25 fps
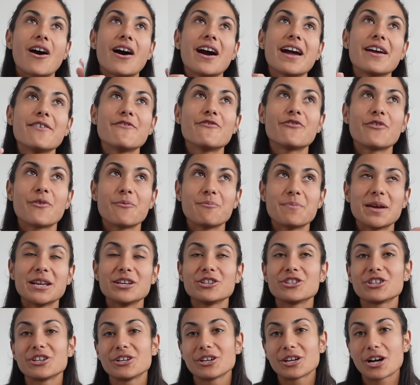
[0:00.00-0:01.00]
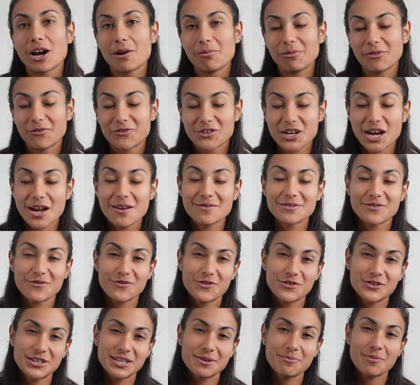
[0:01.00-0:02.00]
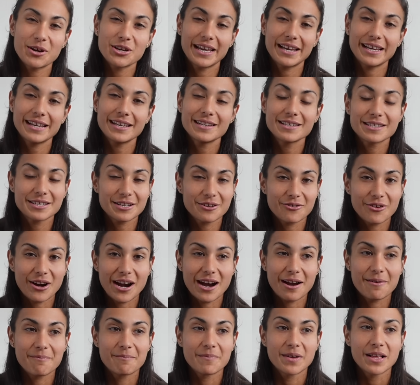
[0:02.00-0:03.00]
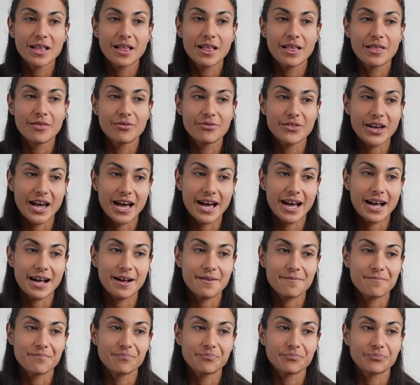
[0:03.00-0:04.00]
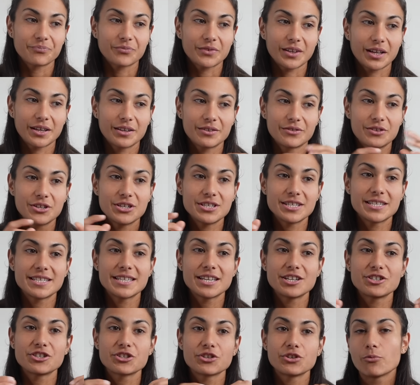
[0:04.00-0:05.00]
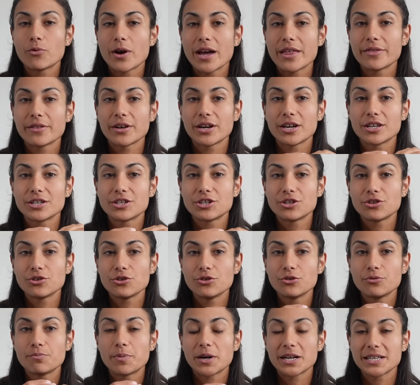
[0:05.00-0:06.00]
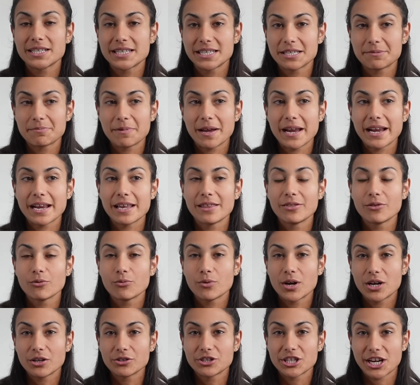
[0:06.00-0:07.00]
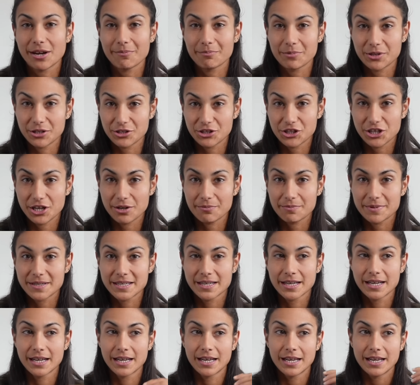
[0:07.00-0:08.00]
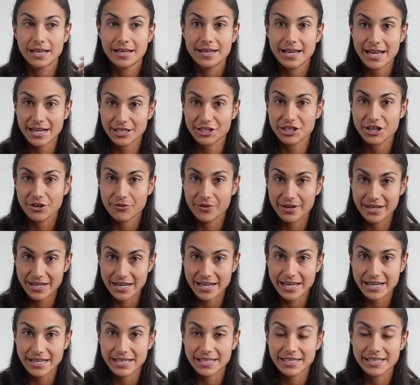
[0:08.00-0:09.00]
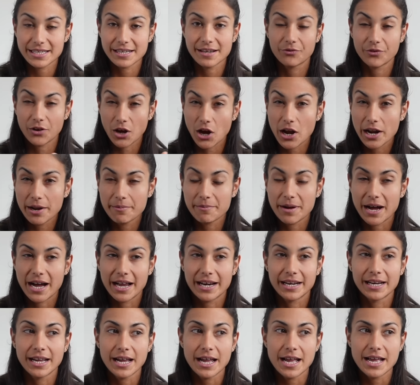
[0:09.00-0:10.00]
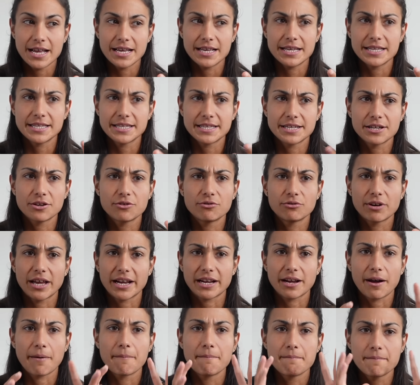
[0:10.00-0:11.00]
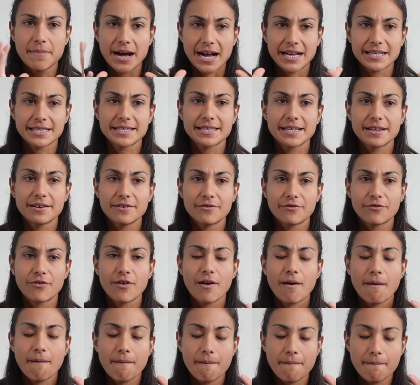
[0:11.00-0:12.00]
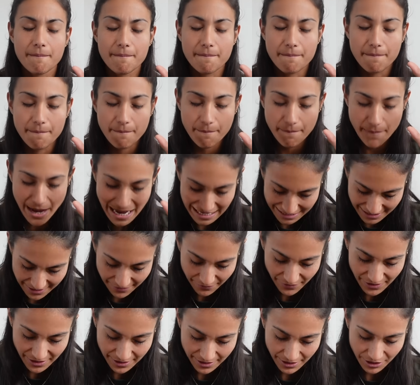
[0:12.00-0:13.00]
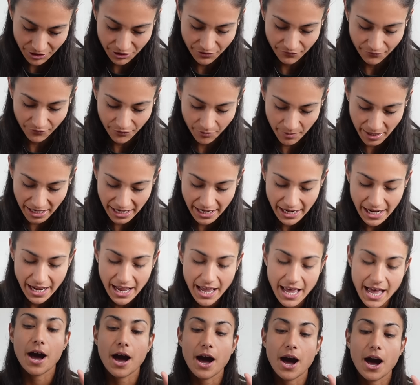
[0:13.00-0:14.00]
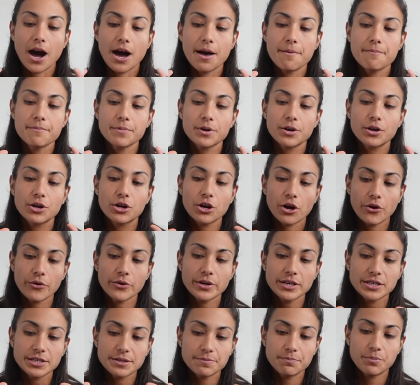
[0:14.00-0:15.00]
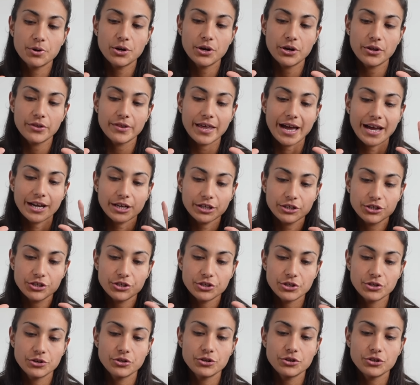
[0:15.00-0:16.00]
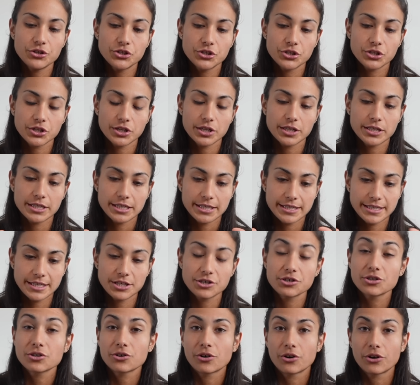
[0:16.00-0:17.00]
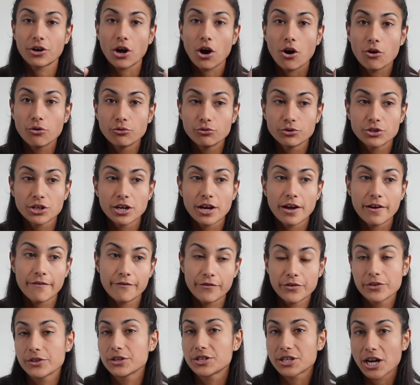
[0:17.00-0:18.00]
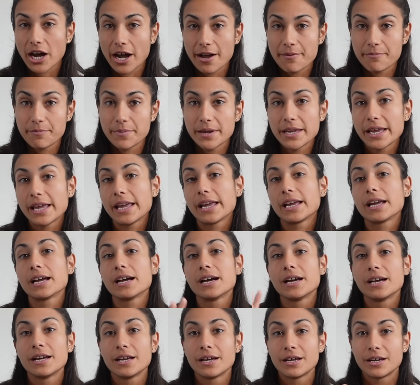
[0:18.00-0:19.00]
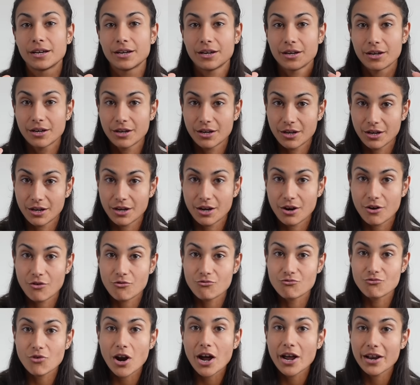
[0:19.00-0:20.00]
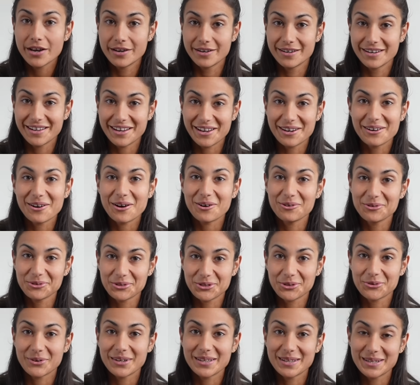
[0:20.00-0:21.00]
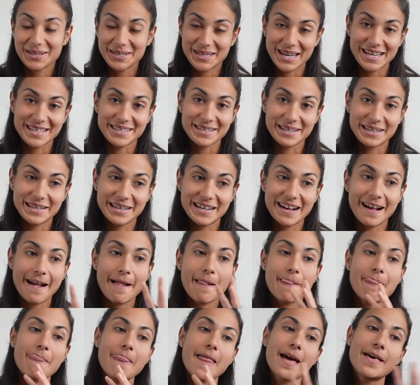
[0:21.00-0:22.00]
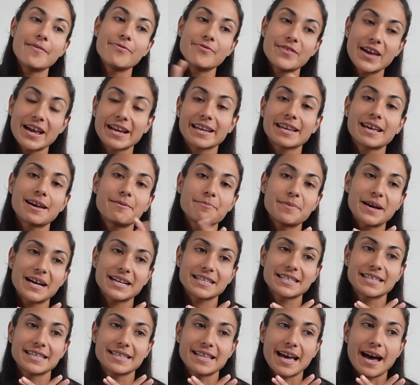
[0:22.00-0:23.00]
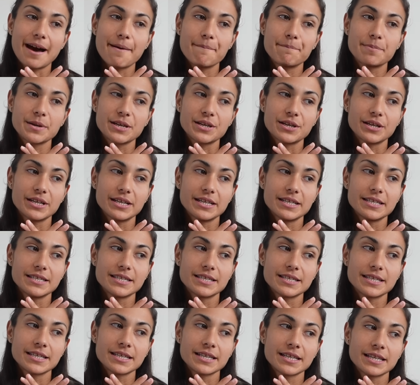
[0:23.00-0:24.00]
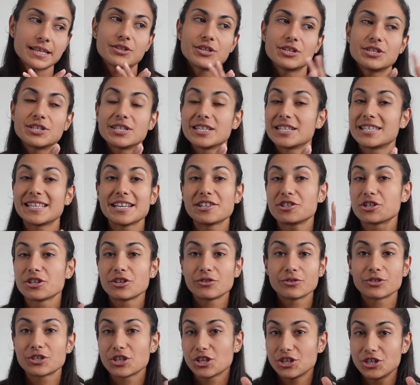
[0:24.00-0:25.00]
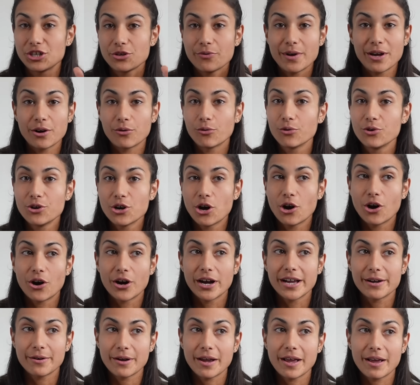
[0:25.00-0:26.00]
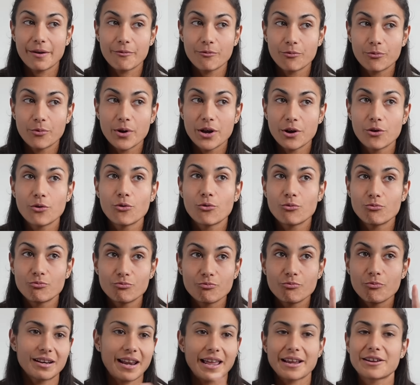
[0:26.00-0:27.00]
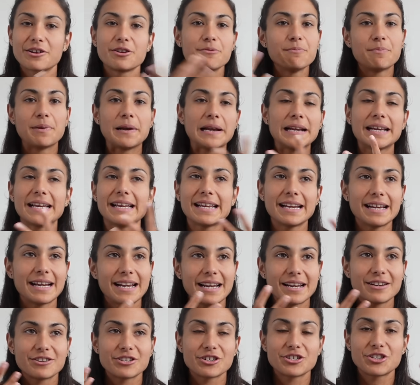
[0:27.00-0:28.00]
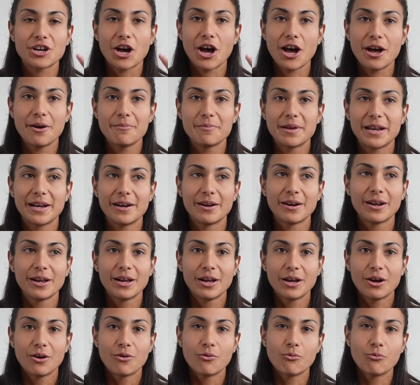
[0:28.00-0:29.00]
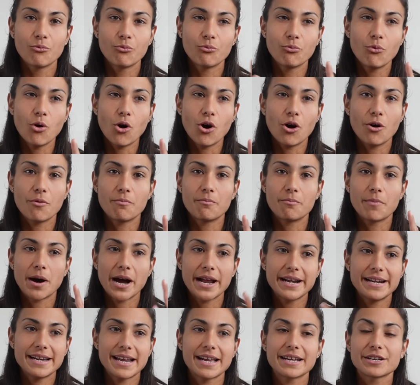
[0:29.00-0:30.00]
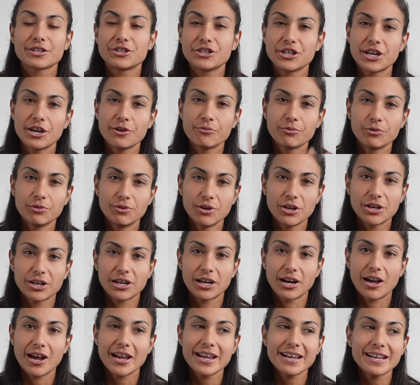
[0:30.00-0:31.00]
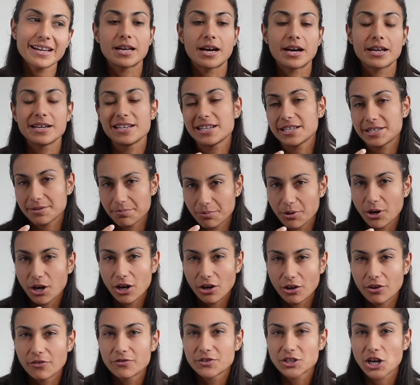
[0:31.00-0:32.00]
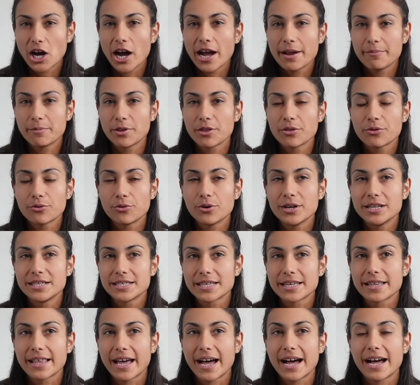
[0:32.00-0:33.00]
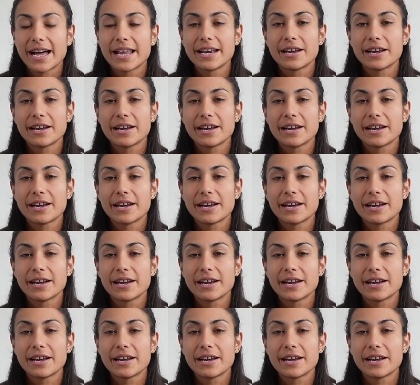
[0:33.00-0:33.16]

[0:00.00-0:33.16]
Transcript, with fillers: I've mentioned a couple of times, if you see my Instagram, that the decision whether to participate in the World Championships next year in Nice for Ironman is still like a massive, massive decision for me. I'm going to put that huge decision on hold for the time being, run an ultra in the desert, and then get back to that because the decision to do it will not will like completely determine what my next year will look like. I need to put a lot of time and thought into that.